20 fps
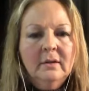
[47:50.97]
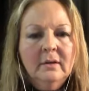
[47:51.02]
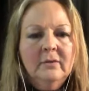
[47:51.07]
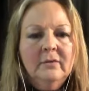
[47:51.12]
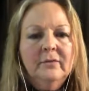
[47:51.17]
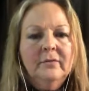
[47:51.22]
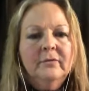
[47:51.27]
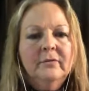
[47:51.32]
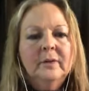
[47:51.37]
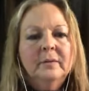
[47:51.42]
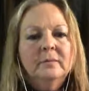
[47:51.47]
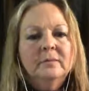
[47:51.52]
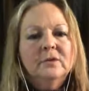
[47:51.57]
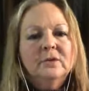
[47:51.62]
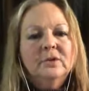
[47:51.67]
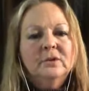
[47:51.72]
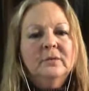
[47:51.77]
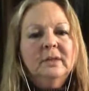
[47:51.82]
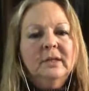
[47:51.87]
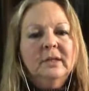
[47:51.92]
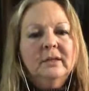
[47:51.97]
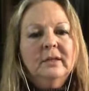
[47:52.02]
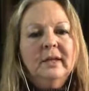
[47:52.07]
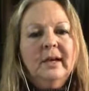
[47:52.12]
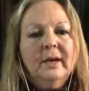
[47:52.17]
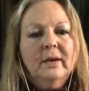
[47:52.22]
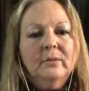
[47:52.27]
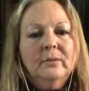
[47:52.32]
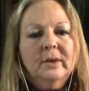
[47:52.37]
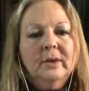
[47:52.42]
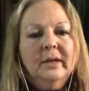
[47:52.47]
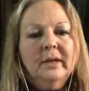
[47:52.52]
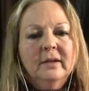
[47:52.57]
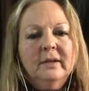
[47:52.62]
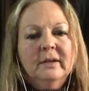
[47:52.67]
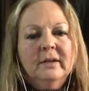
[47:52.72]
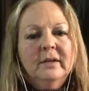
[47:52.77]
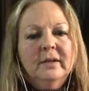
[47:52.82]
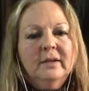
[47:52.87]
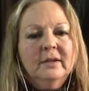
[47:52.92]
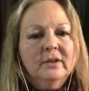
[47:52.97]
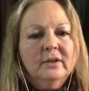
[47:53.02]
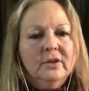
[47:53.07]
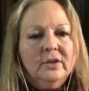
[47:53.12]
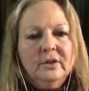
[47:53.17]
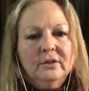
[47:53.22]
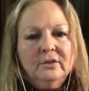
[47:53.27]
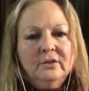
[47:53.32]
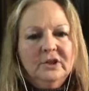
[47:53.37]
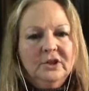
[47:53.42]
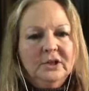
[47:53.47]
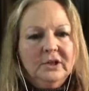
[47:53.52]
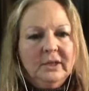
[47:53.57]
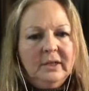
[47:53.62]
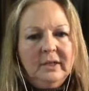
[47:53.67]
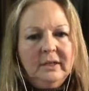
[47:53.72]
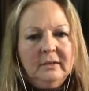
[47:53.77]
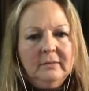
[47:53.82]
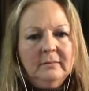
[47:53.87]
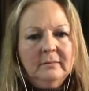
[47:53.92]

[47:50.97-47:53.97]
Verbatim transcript: From doing that, we can then negotiate.